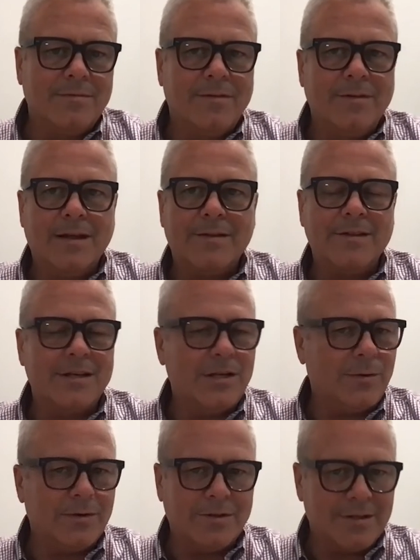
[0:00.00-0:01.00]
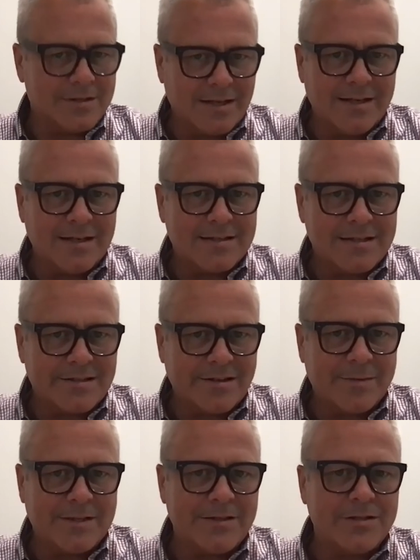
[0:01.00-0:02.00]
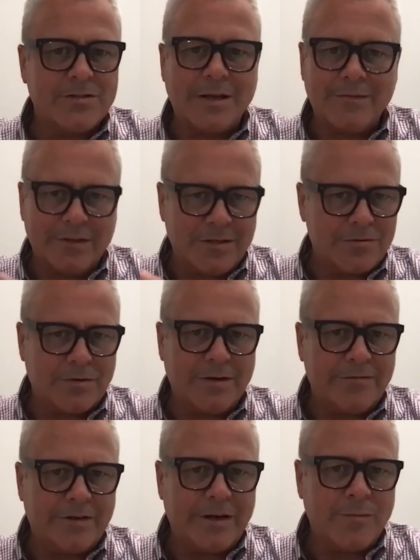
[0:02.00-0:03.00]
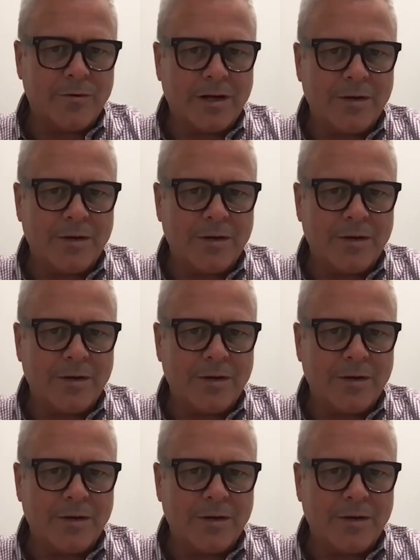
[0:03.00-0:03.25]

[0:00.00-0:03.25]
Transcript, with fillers: nothing new under the sun necessarily, but they just have a, discrete framework.